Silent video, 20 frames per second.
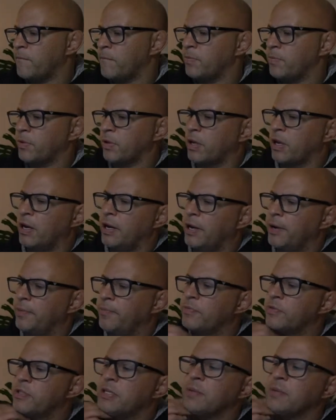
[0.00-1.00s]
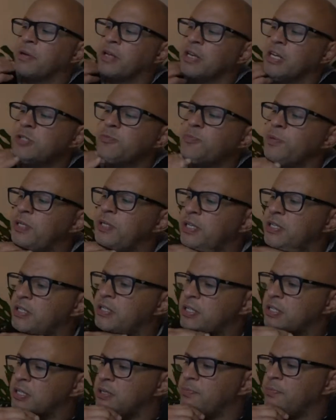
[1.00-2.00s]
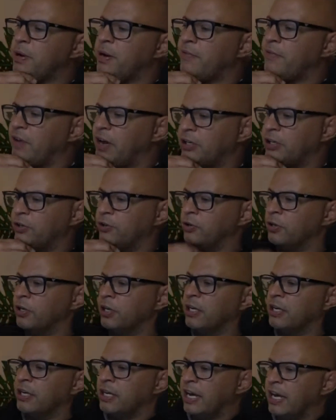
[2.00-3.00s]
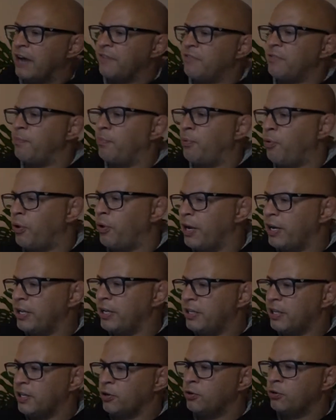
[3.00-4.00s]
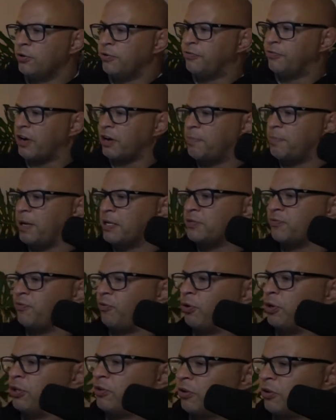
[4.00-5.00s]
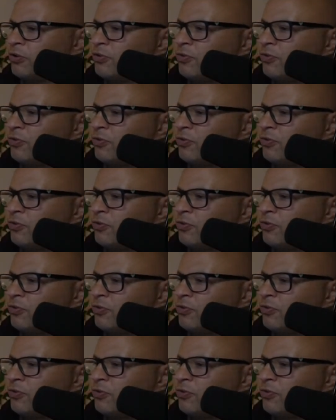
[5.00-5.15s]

okay. Sam Gillespie says this is better value. Haven't bought anything. Who the fuck pays $40